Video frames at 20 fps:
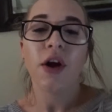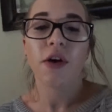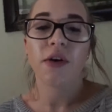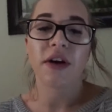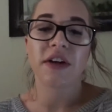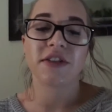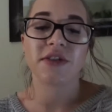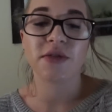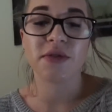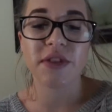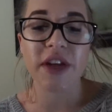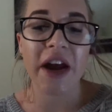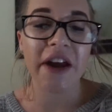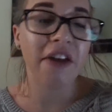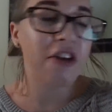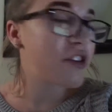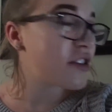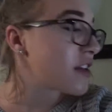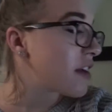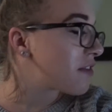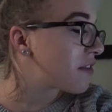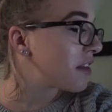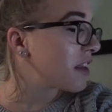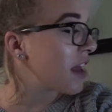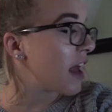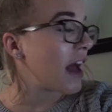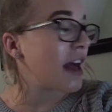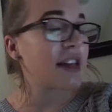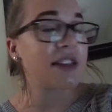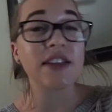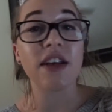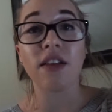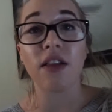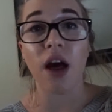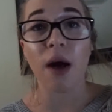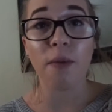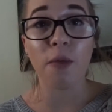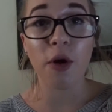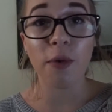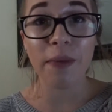Okay, so Tyler definitely has a
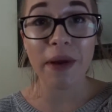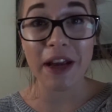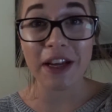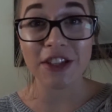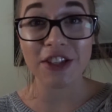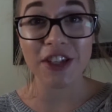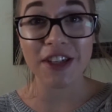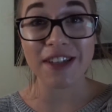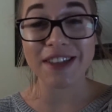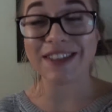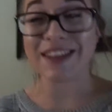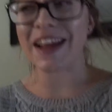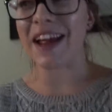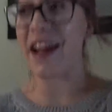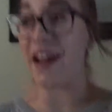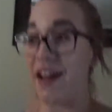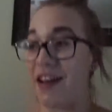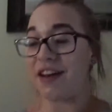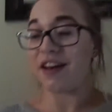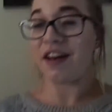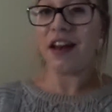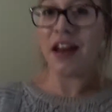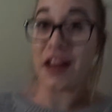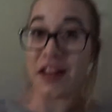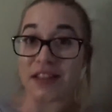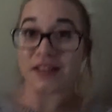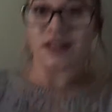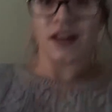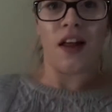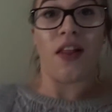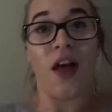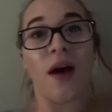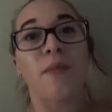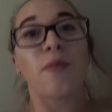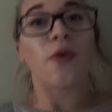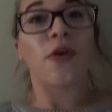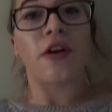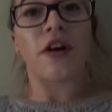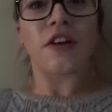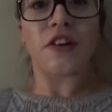lot more patience and is a lot
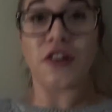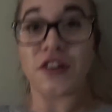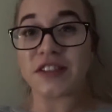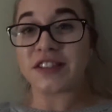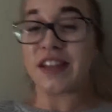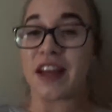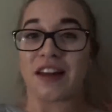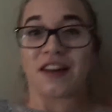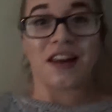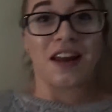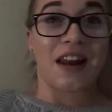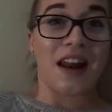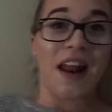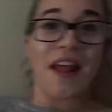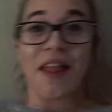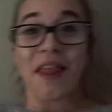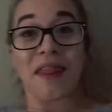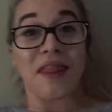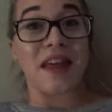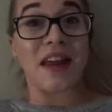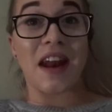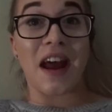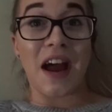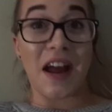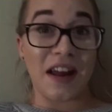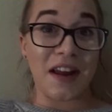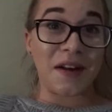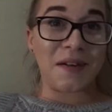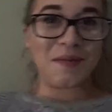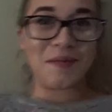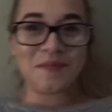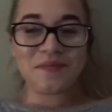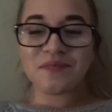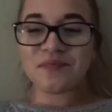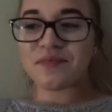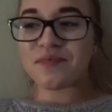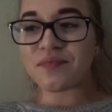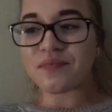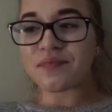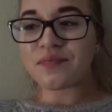more understanding than I am.
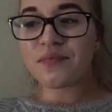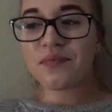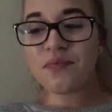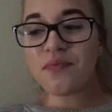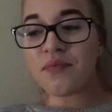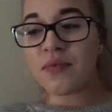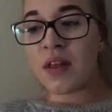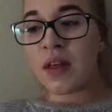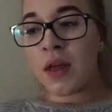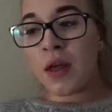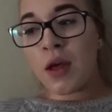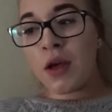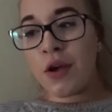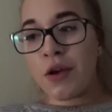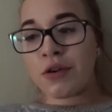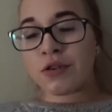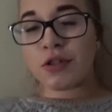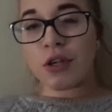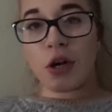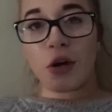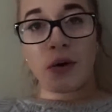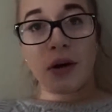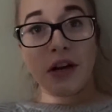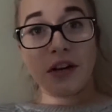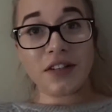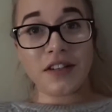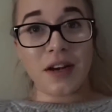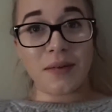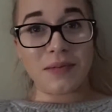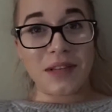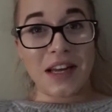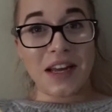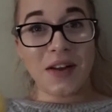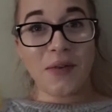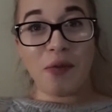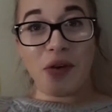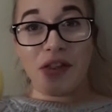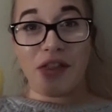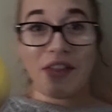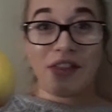So here's an
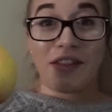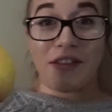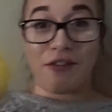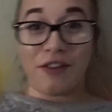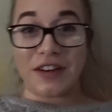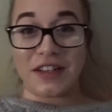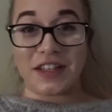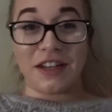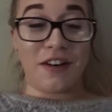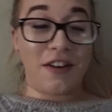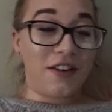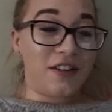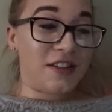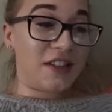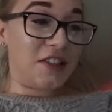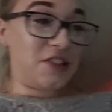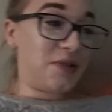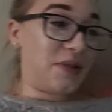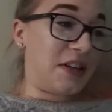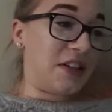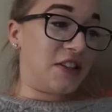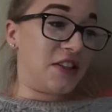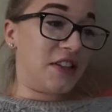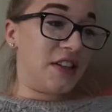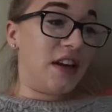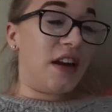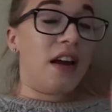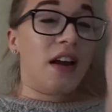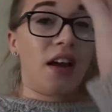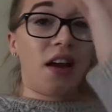update with the Frontier situation.